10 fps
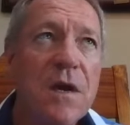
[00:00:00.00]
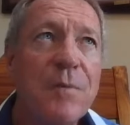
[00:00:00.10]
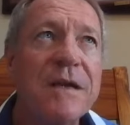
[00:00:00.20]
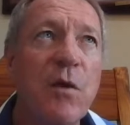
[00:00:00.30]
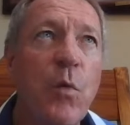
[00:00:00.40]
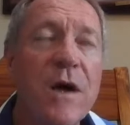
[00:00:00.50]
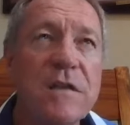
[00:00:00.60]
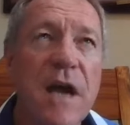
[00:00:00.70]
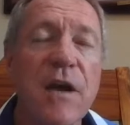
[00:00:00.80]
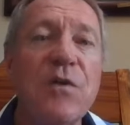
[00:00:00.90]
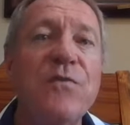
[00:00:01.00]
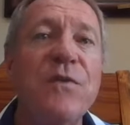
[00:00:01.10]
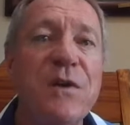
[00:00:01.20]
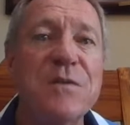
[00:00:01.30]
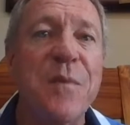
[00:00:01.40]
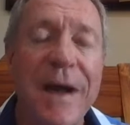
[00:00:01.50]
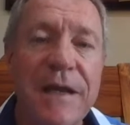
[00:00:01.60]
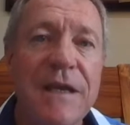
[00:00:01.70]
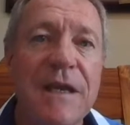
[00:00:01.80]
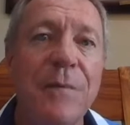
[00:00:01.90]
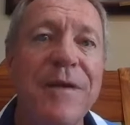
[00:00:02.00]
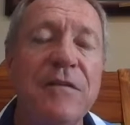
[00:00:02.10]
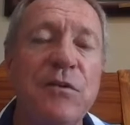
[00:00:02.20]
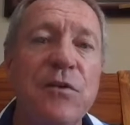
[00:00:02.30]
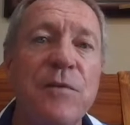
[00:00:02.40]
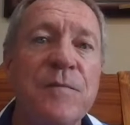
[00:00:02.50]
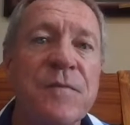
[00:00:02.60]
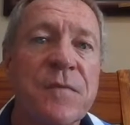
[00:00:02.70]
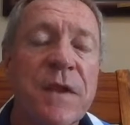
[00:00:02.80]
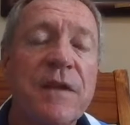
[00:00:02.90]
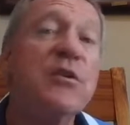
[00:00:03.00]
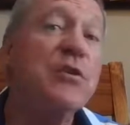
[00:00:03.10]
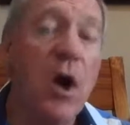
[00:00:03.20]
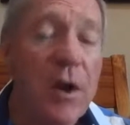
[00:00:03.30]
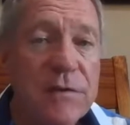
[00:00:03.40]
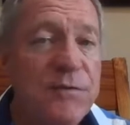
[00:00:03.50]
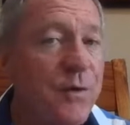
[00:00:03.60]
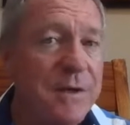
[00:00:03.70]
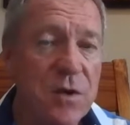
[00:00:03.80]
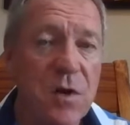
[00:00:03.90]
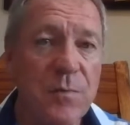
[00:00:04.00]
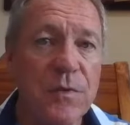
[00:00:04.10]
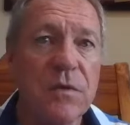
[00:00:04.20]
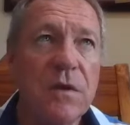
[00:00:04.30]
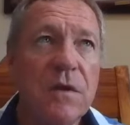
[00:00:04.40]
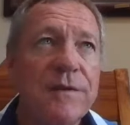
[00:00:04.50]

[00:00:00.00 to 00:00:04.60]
But once I convert my income into dollars, for example,